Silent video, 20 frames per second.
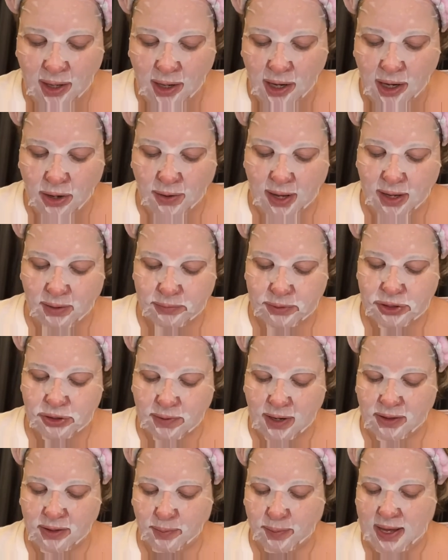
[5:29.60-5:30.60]
Okay, would you
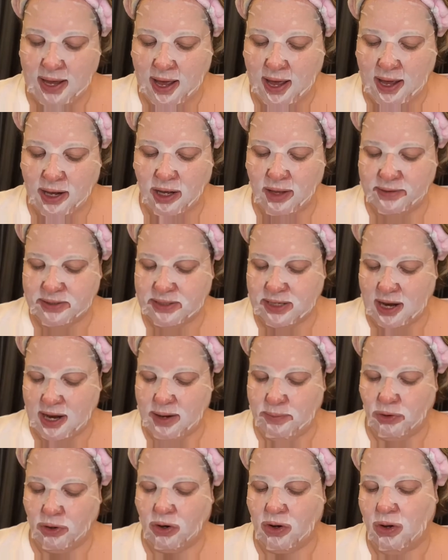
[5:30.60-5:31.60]
rather be hot all the
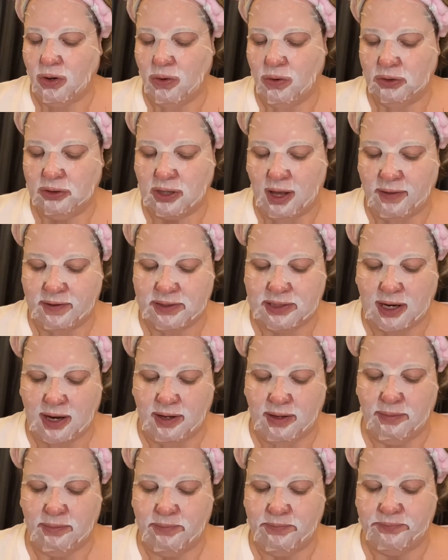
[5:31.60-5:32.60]
time or cold all the
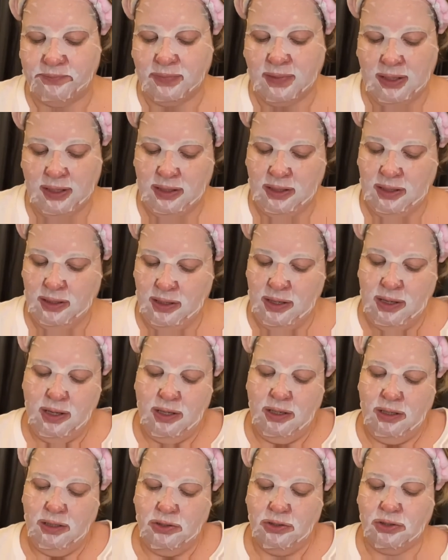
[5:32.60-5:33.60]
time?
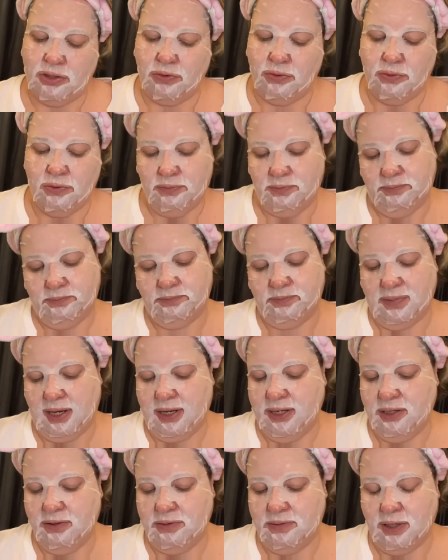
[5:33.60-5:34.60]
So,
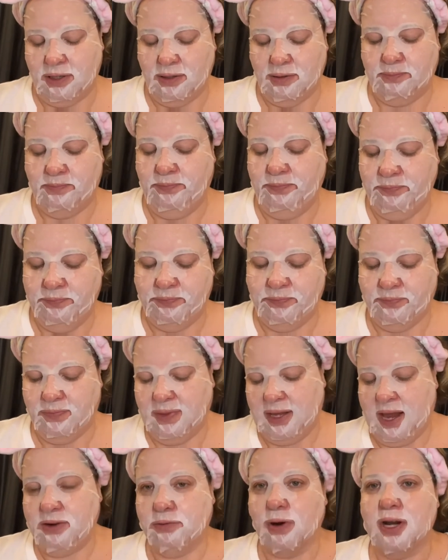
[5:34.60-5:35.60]

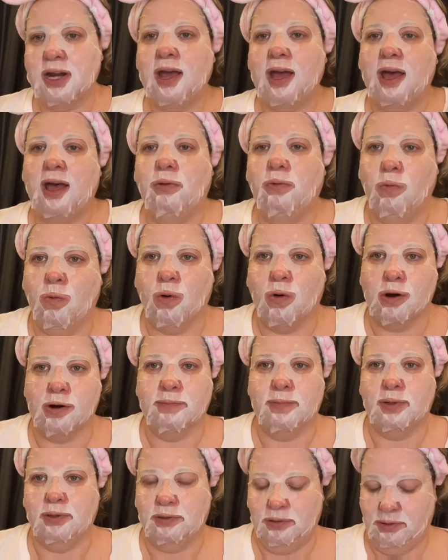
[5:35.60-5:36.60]
I run
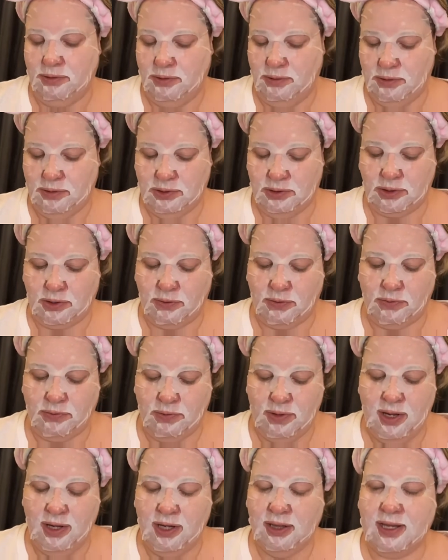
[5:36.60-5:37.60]
warm. So,
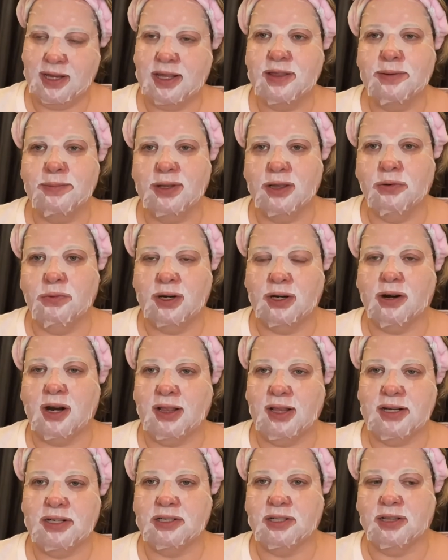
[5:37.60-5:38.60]
like in the middle of winter, I
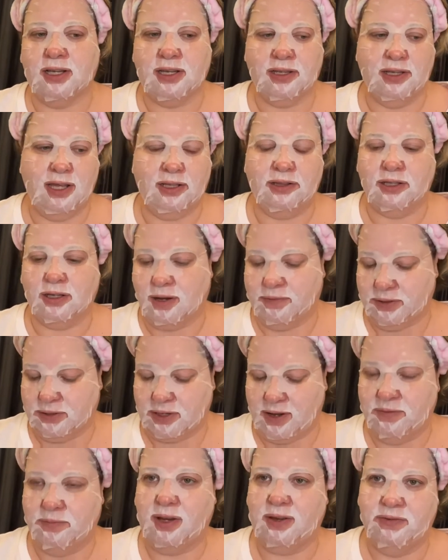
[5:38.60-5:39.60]
like to like kick the covers
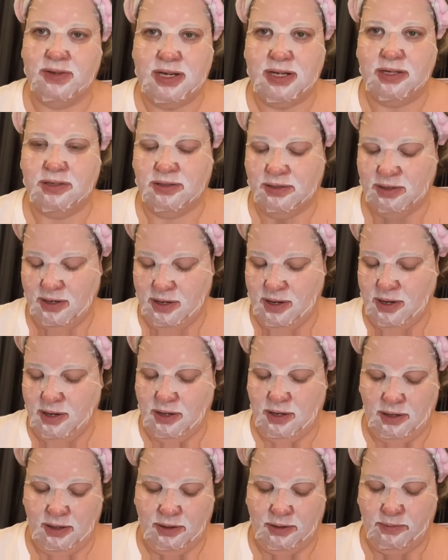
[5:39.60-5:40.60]
off my feet.
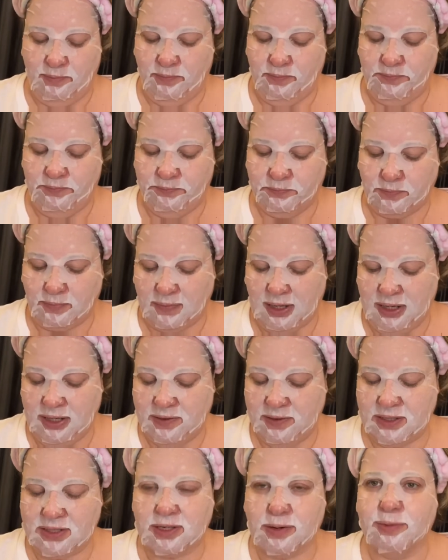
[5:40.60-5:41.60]
And
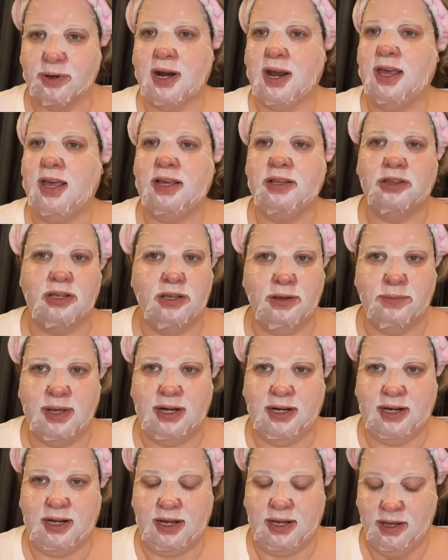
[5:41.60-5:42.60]
in the summer, I hate the
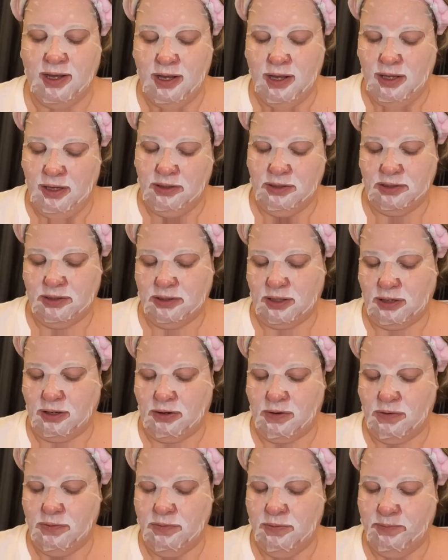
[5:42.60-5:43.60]
humidity.
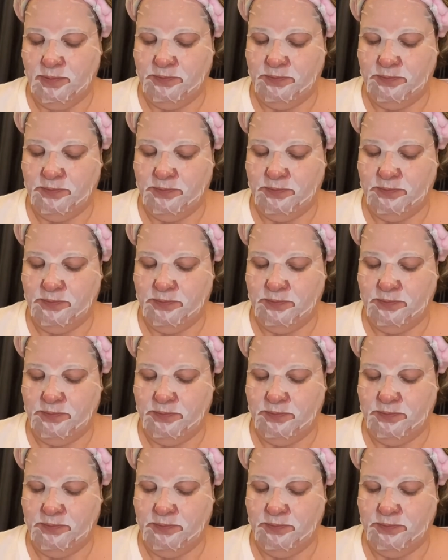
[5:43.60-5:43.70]
So,